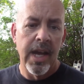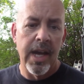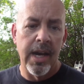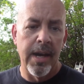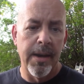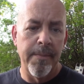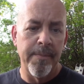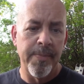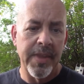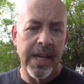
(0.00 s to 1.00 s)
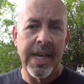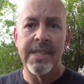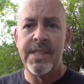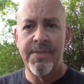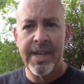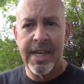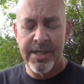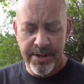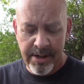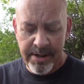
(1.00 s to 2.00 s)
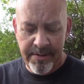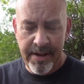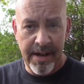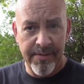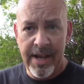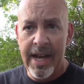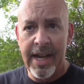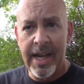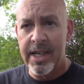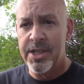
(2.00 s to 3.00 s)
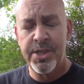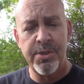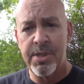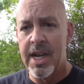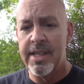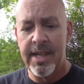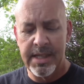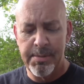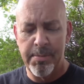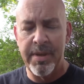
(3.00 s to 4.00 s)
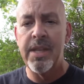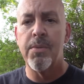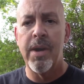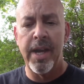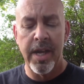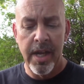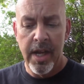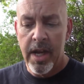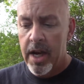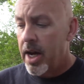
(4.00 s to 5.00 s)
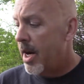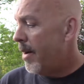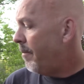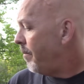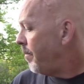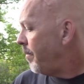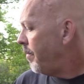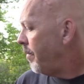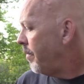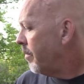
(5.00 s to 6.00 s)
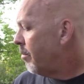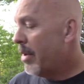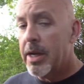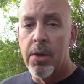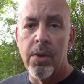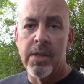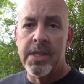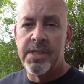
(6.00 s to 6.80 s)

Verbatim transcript: Um, I got to see if I got clear RTV. If not, I can just use contact cement. But either way, um, my goal is